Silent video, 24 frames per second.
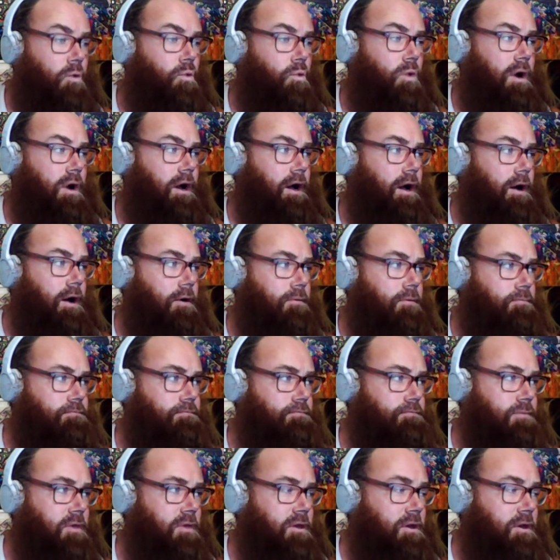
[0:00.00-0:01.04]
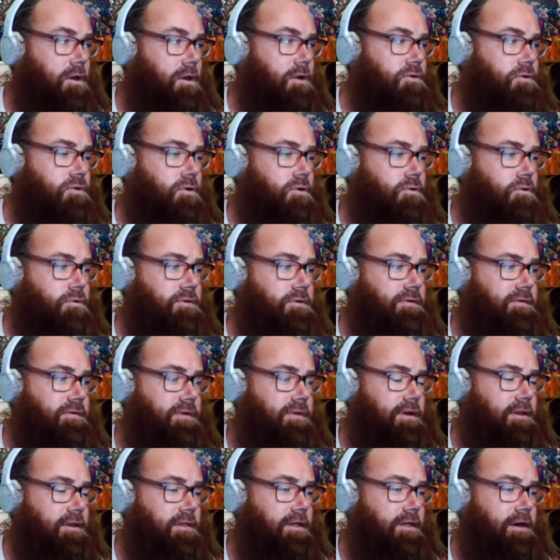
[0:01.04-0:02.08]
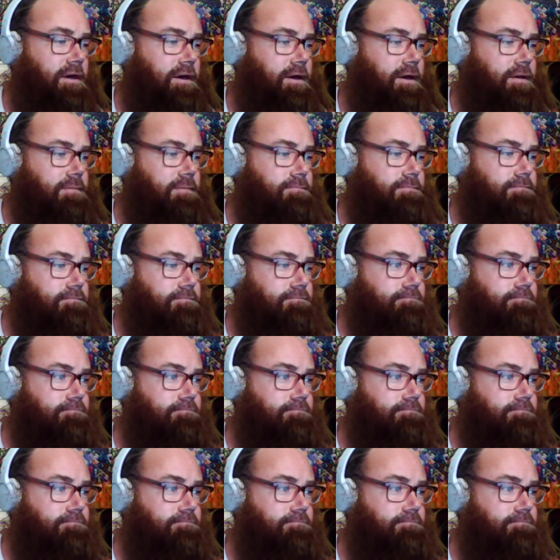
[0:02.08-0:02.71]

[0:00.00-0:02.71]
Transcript: Wow. Don't know what to say to that.